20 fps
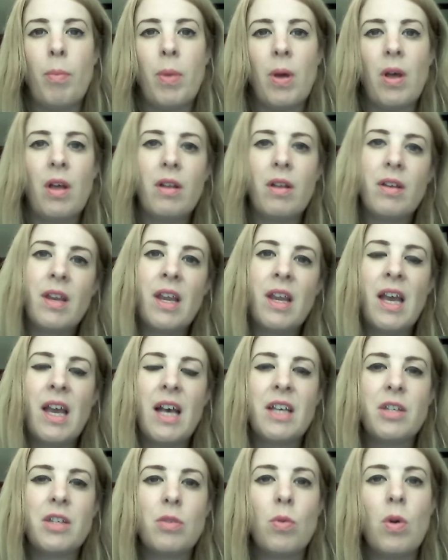but
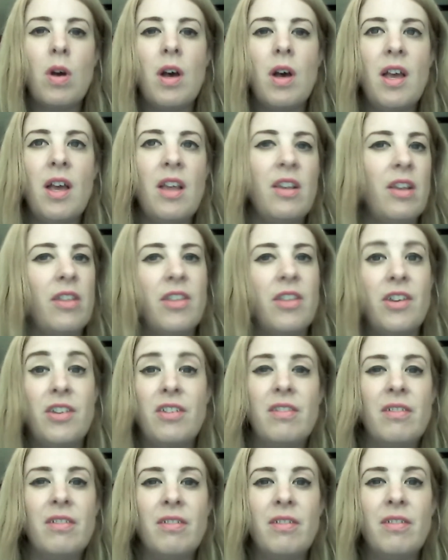cast-wise,
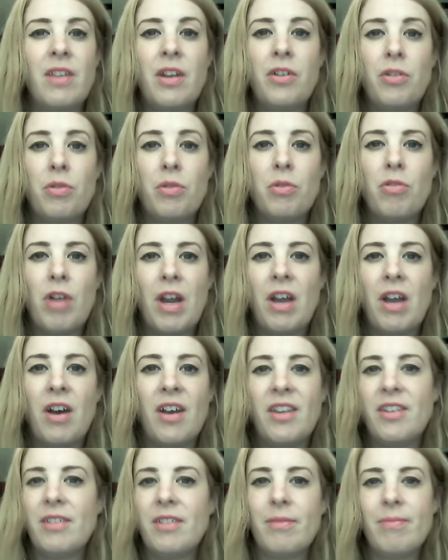they're just all great
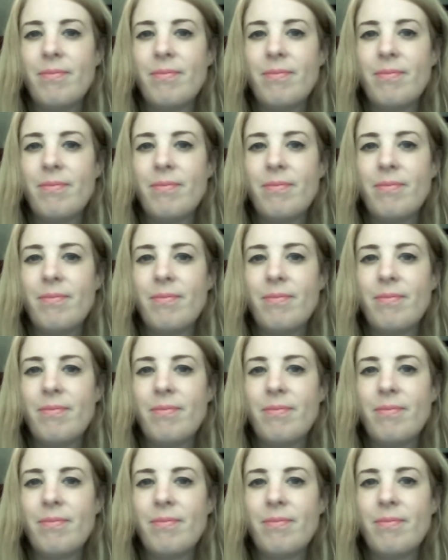guys.